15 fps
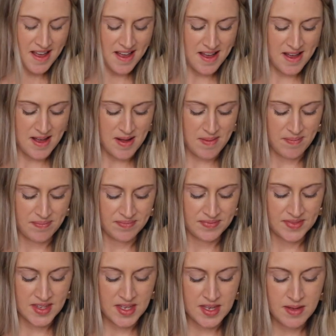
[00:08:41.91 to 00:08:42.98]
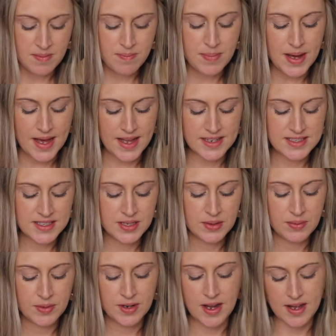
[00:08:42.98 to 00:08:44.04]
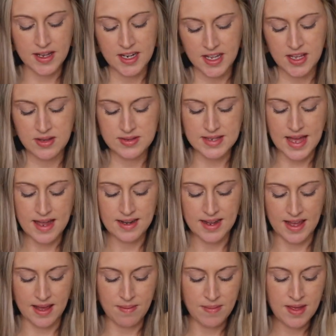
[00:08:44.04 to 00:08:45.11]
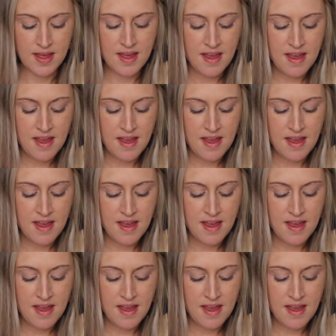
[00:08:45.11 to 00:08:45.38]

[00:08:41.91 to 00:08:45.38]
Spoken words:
But we're not going to use that name.